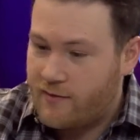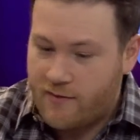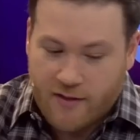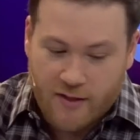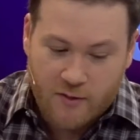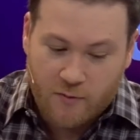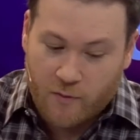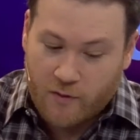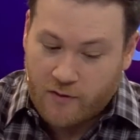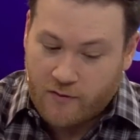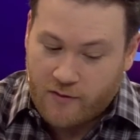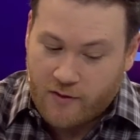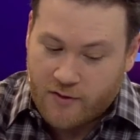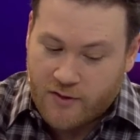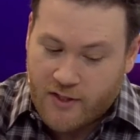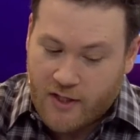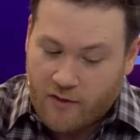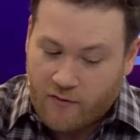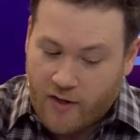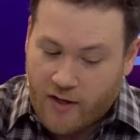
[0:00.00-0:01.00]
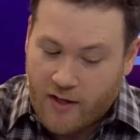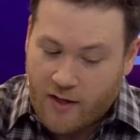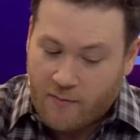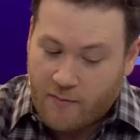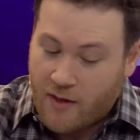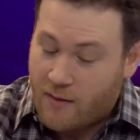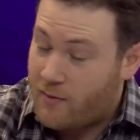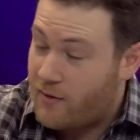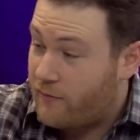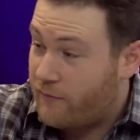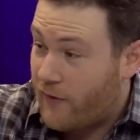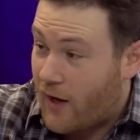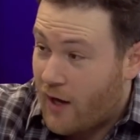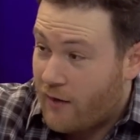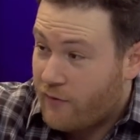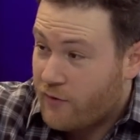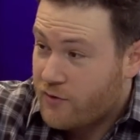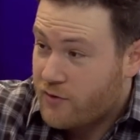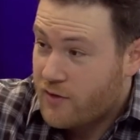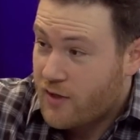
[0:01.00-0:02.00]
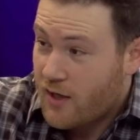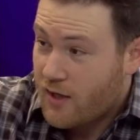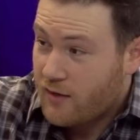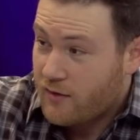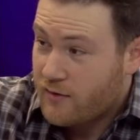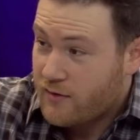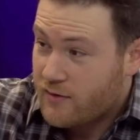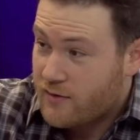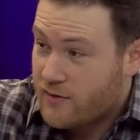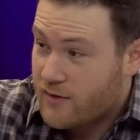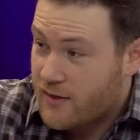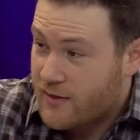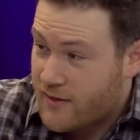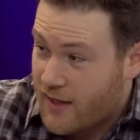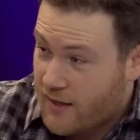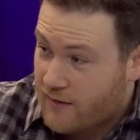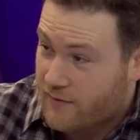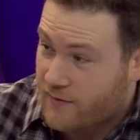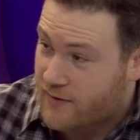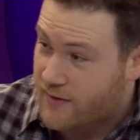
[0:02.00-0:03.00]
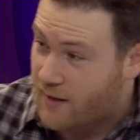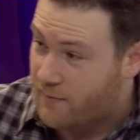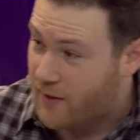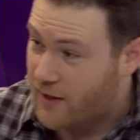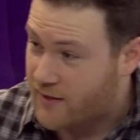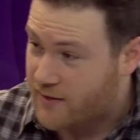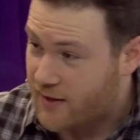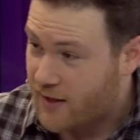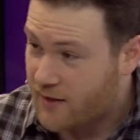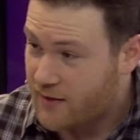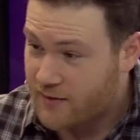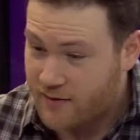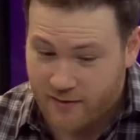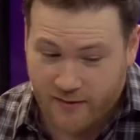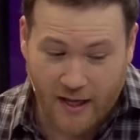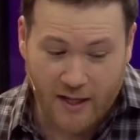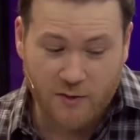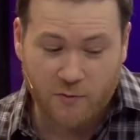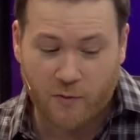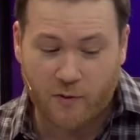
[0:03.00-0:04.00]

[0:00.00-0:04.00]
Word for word: this one, they're saying right now maybe five hundred dollars. Is that wow. does that make sense? That's